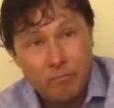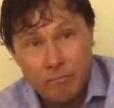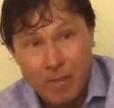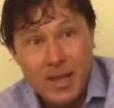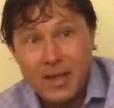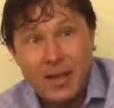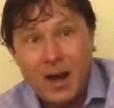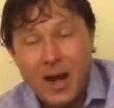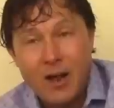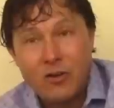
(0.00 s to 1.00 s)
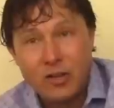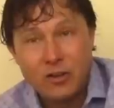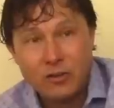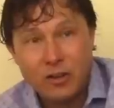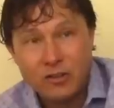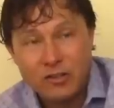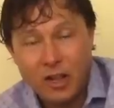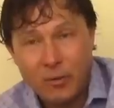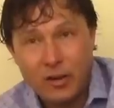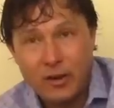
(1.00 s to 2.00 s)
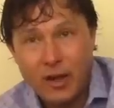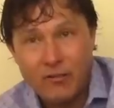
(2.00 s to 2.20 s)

may get higher yields on celery.